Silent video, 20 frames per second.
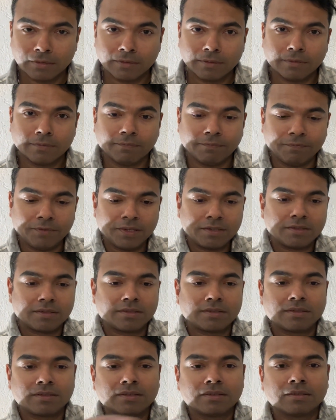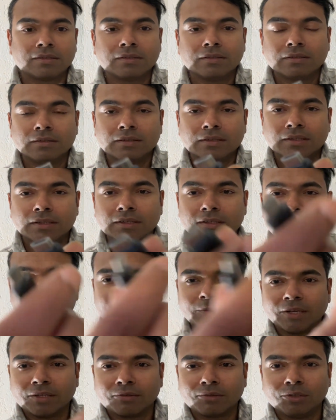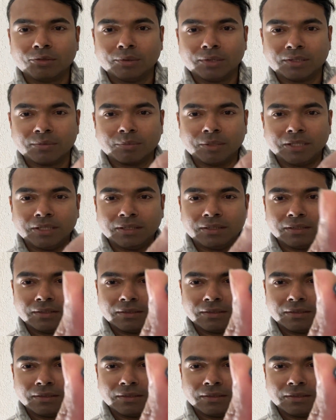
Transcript: This is micro USB.